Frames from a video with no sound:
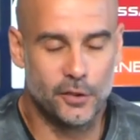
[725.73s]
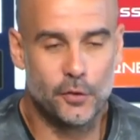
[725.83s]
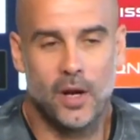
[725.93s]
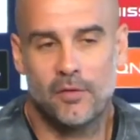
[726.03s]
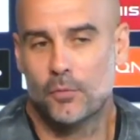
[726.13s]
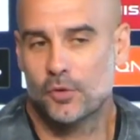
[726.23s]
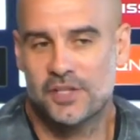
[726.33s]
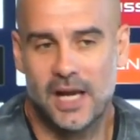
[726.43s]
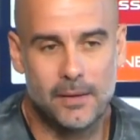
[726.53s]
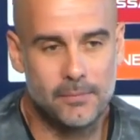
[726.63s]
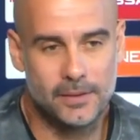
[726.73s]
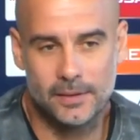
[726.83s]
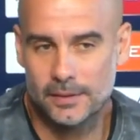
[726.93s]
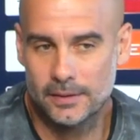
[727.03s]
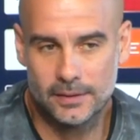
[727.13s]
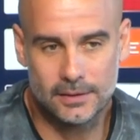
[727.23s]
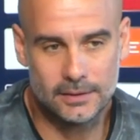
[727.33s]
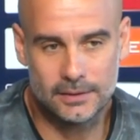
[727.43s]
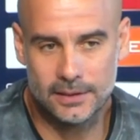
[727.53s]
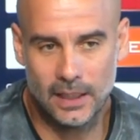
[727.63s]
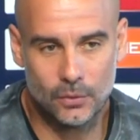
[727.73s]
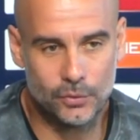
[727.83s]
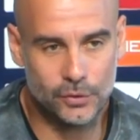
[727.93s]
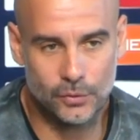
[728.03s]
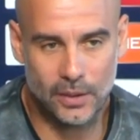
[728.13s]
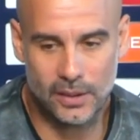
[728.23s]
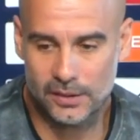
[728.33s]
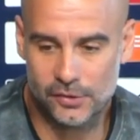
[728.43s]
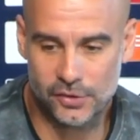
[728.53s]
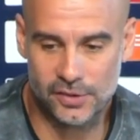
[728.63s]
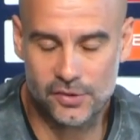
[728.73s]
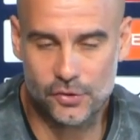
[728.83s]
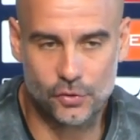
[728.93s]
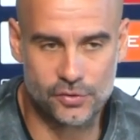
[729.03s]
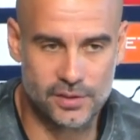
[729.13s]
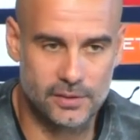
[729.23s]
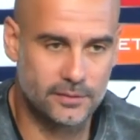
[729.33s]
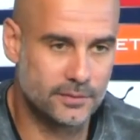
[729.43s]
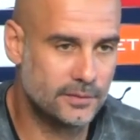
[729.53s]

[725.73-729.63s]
you have more time. Now it's shorter,